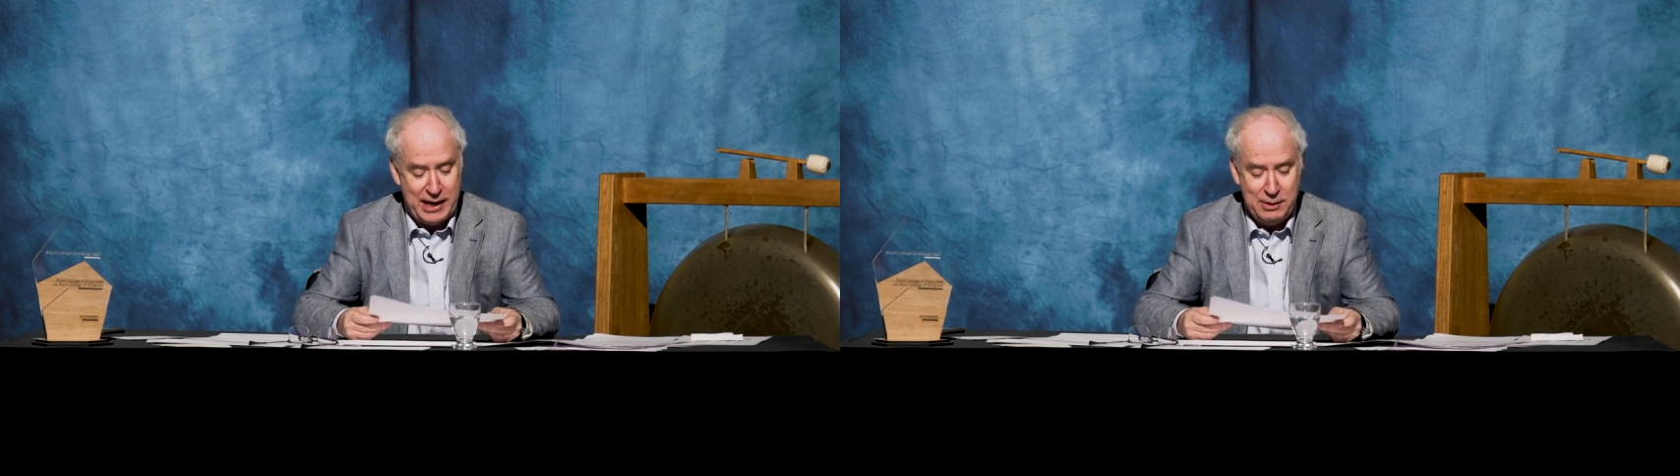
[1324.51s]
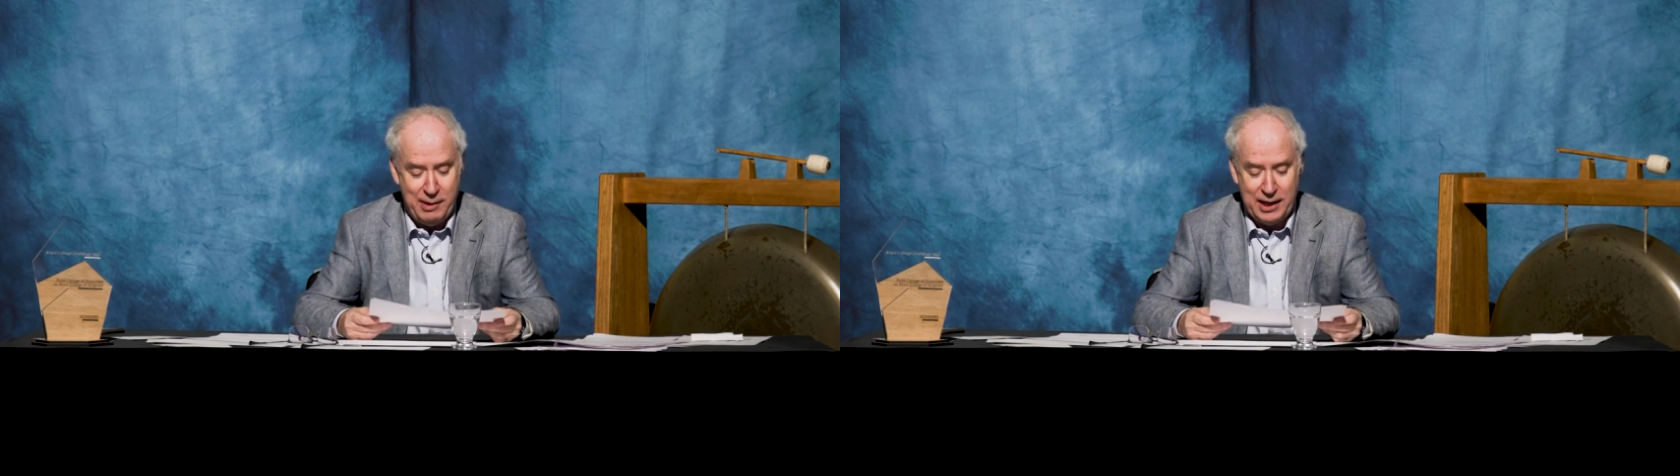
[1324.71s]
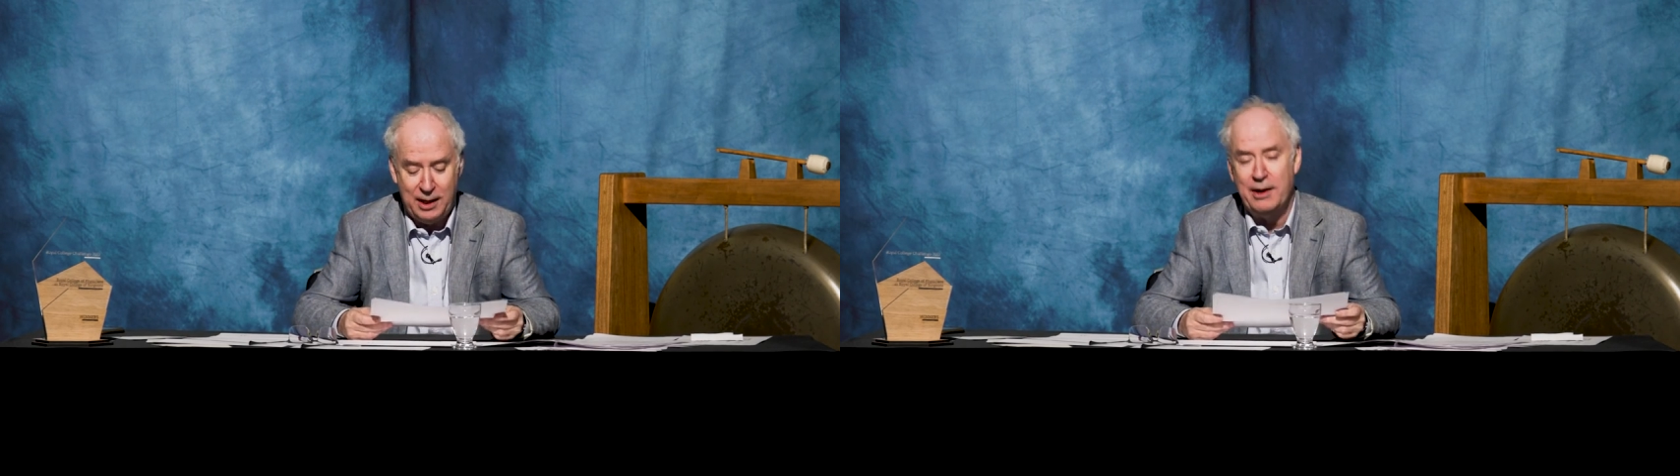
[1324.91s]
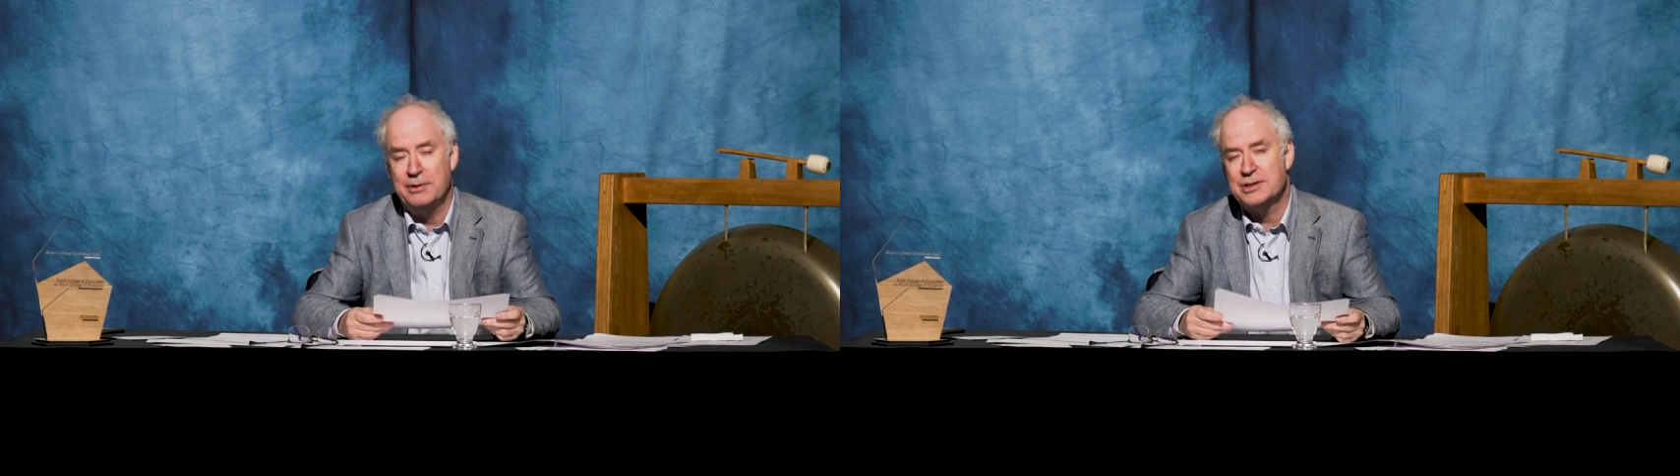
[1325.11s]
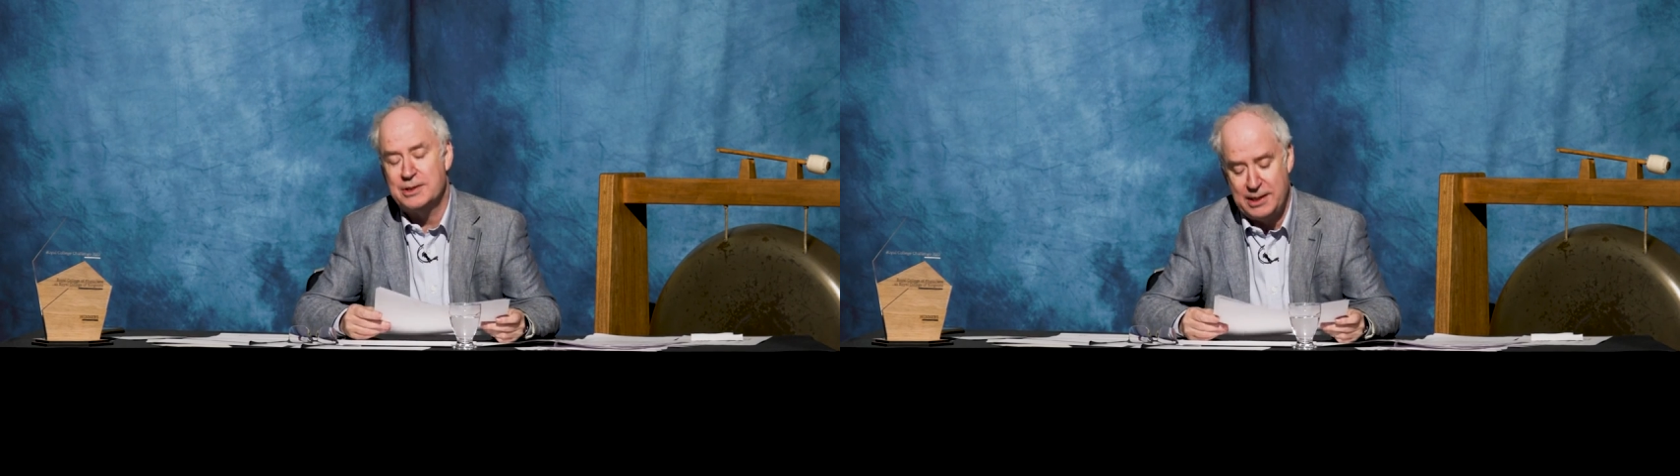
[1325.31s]
anywhere
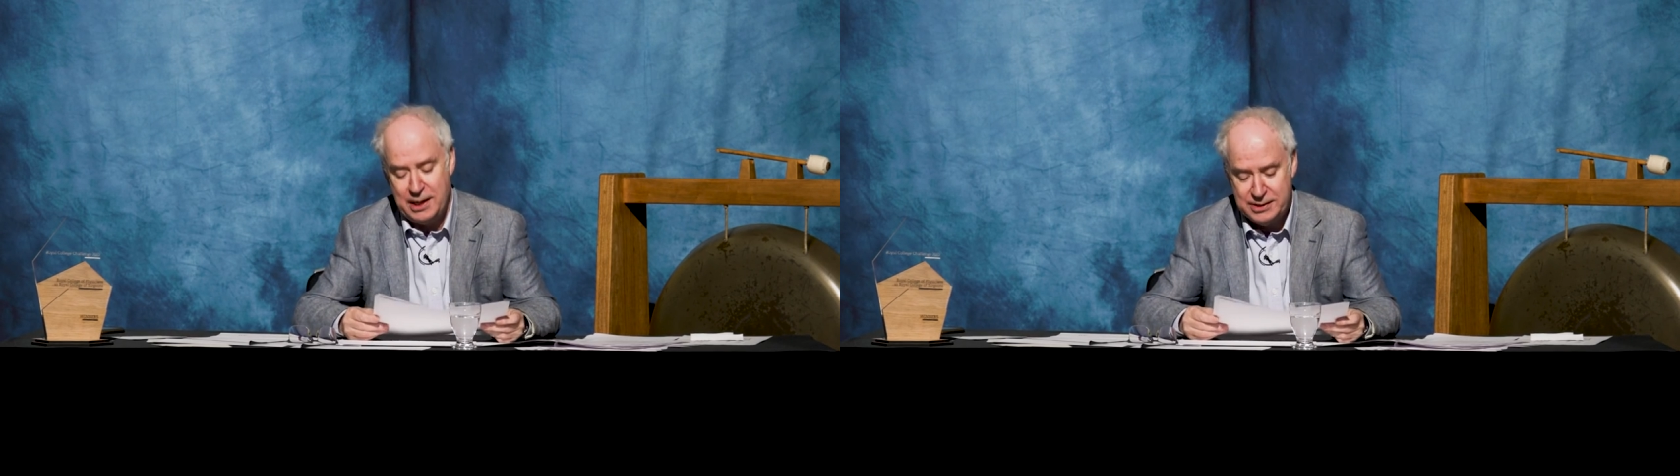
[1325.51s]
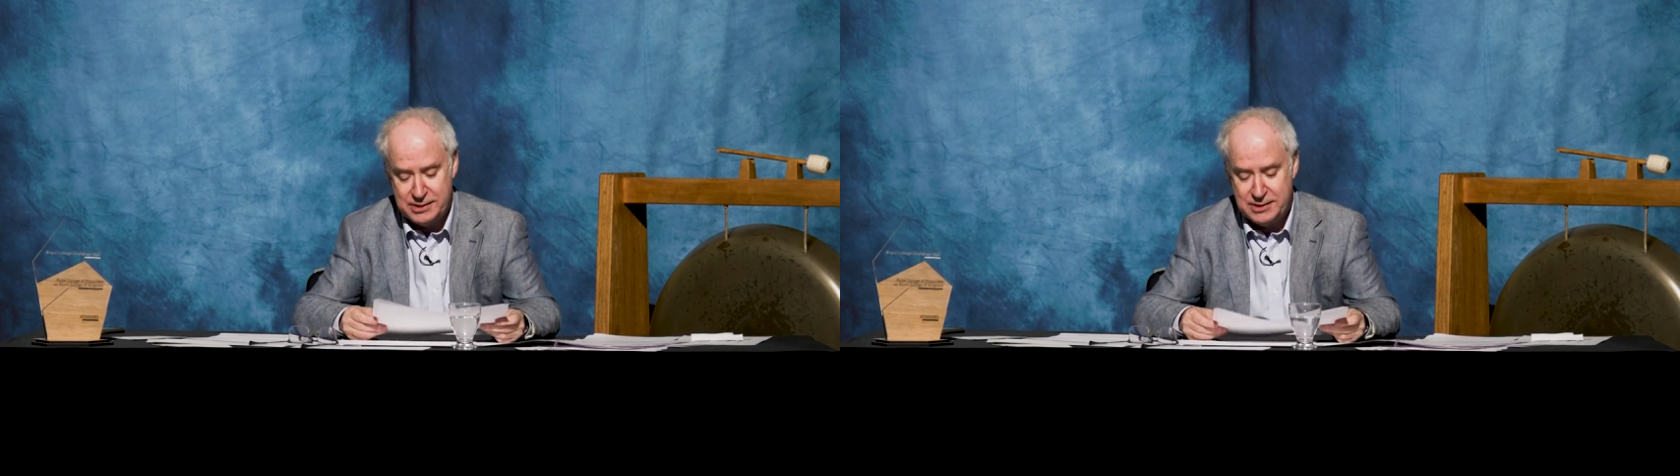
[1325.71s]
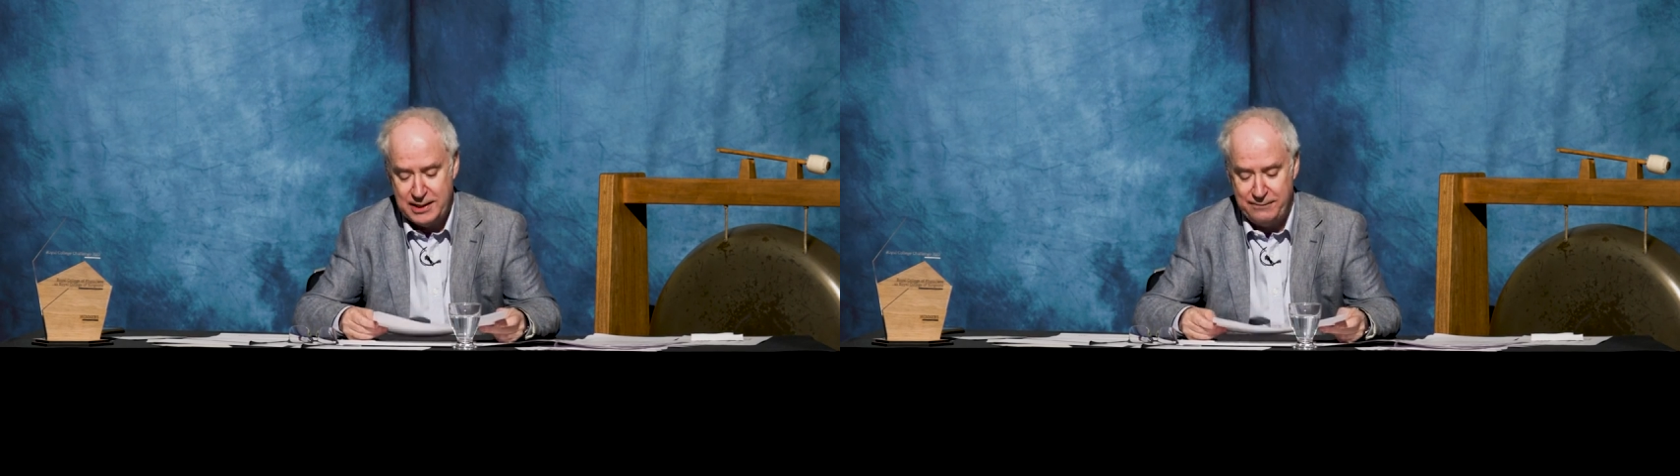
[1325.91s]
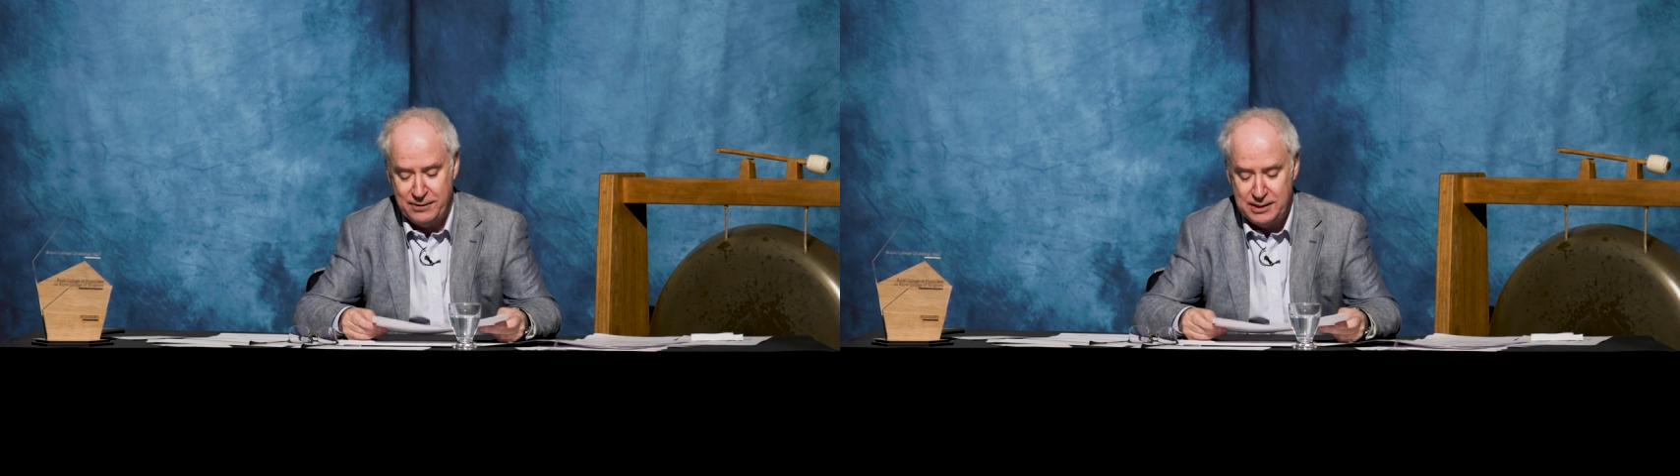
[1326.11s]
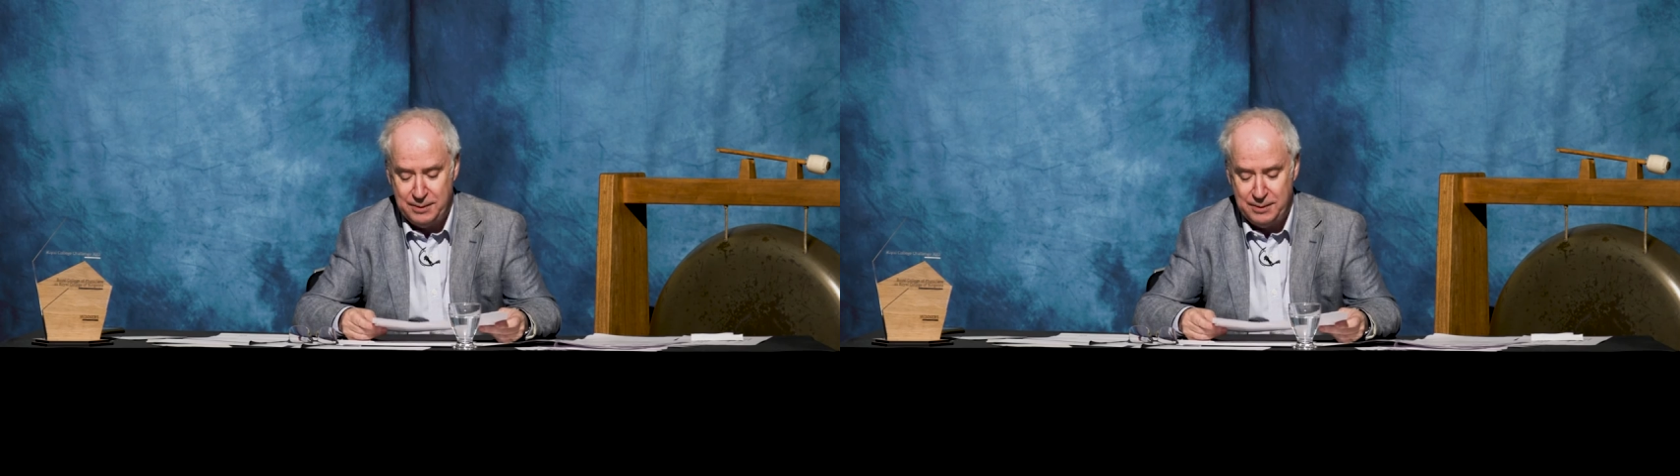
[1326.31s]
close to the answers given